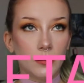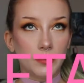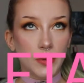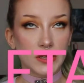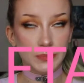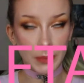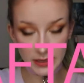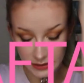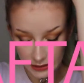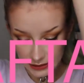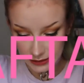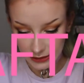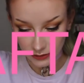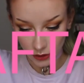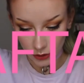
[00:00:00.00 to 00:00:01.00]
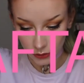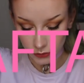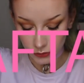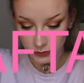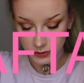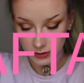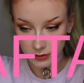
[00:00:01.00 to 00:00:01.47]
but it's basically
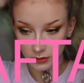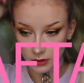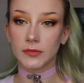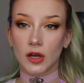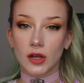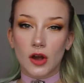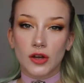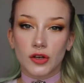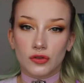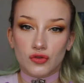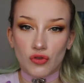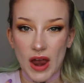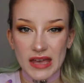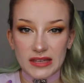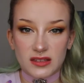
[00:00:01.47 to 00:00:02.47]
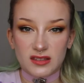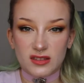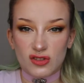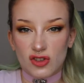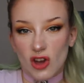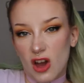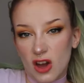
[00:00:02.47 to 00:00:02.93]
those, like, kind of dress
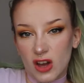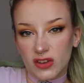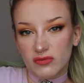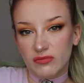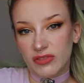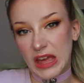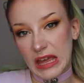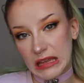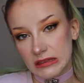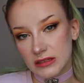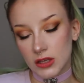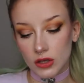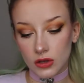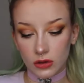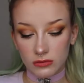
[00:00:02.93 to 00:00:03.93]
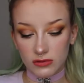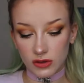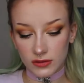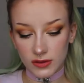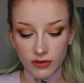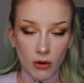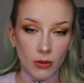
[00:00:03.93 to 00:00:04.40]
shirt things that you
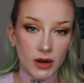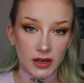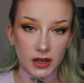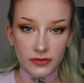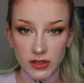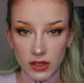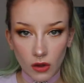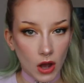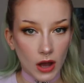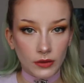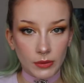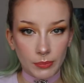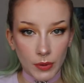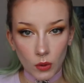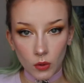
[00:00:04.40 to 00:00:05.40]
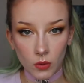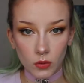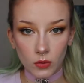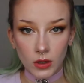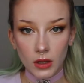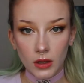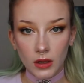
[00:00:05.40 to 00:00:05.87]
just throw on after you got out the
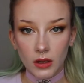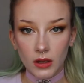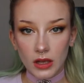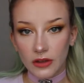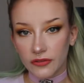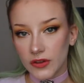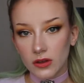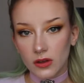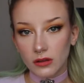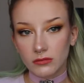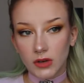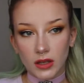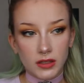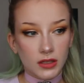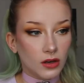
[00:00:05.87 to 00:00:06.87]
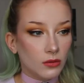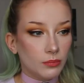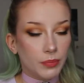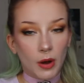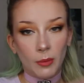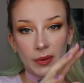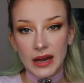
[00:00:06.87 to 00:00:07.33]
pool, if you're, like, you know,
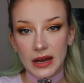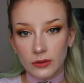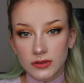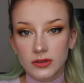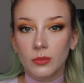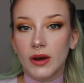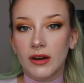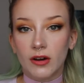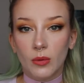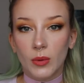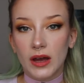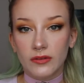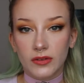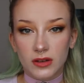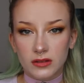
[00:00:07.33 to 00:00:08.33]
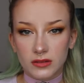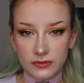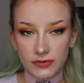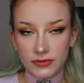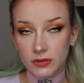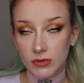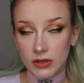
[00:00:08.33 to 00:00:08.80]
popping out somewhere or whatever, because
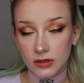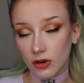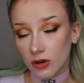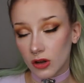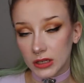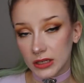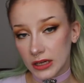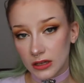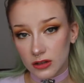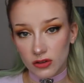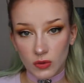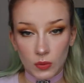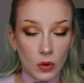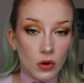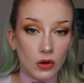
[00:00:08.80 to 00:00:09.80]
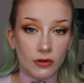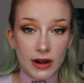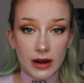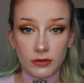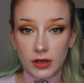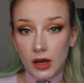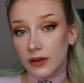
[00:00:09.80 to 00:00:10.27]
for some reason on holiday you can just walk
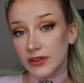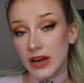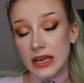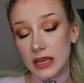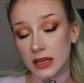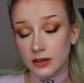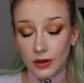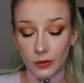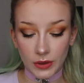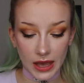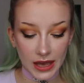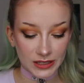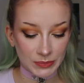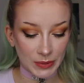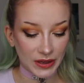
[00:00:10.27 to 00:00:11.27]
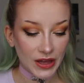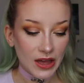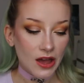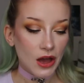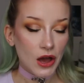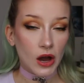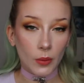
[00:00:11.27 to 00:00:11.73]
around half naked and no one cares. But
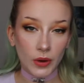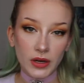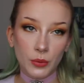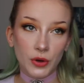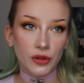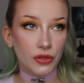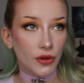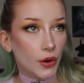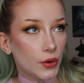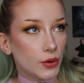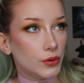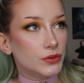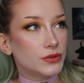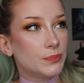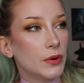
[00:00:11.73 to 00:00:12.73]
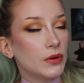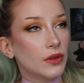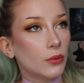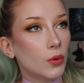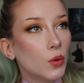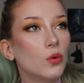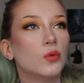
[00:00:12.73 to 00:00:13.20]
I wanted one of those, but they
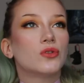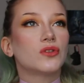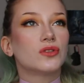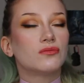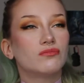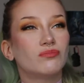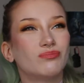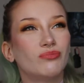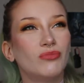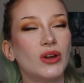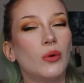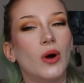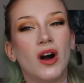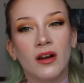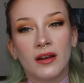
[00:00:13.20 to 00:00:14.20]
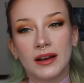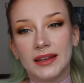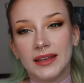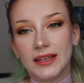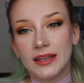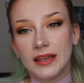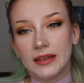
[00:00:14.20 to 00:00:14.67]
were all just real
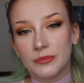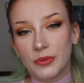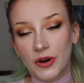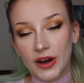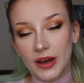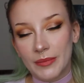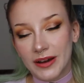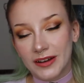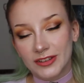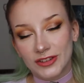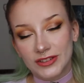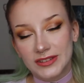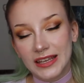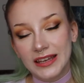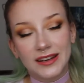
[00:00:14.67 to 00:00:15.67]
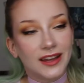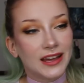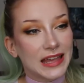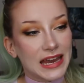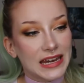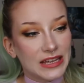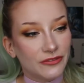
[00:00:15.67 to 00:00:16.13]
ugly in Primark. I just didn't
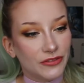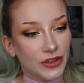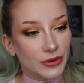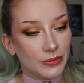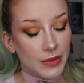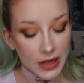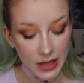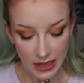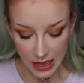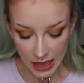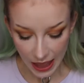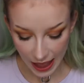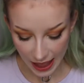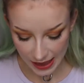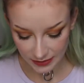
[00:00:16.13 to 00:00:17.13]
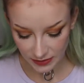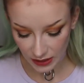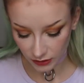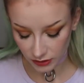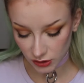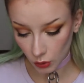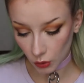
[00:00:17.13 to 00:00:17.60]
like any of them. And then
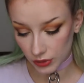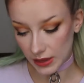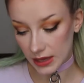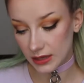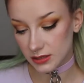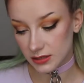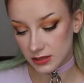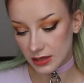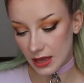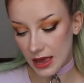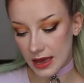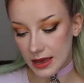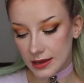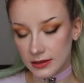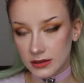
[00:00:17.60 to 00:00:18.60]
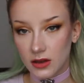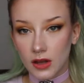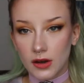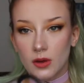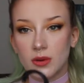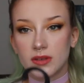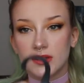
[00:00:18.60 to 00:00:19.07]
I saw this and I
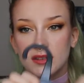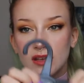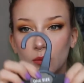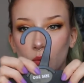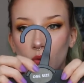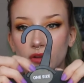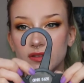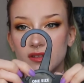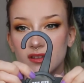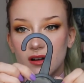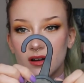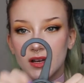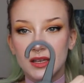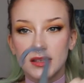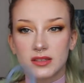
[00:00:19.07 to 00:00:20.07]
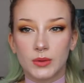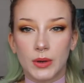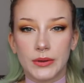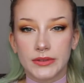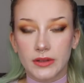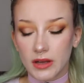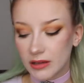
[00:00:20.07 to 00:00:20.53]
noticed it said one size, so I
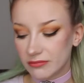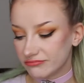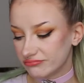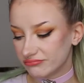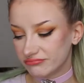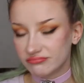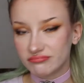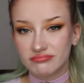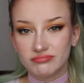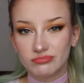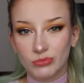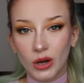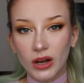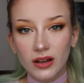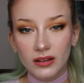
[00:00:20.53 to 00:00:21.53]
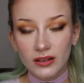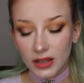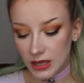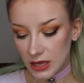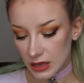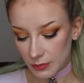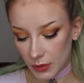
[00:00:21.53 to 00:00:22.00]
was like, what?
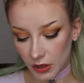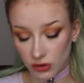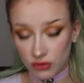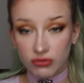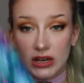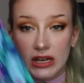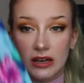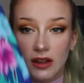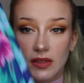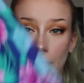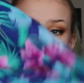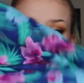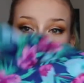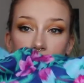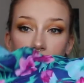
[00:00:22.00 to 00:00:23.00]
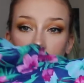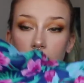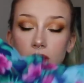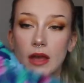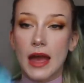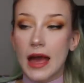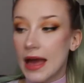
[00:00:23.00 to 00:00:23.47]
But I just really like the pattern.
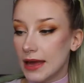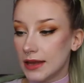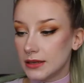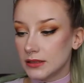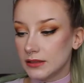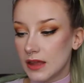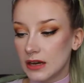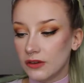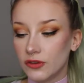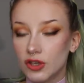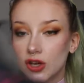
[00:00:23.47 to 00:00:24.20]
And then if you